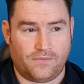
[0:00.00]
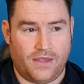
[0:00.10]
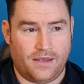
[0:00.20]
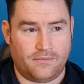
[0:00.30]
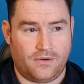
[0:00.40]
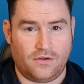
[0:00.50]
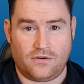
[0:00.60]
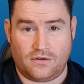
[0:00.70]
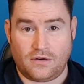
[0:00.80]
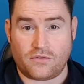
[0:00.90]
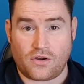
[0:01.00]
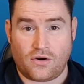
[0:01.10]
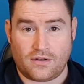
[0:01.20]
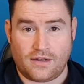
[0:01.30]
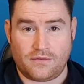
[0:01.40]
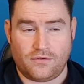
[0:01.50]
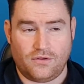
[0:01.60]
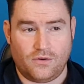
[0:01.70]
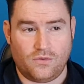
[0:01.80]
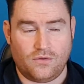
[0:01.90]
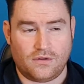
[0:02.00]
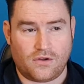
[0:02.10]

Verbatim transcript: um, under a recorded interview, you know,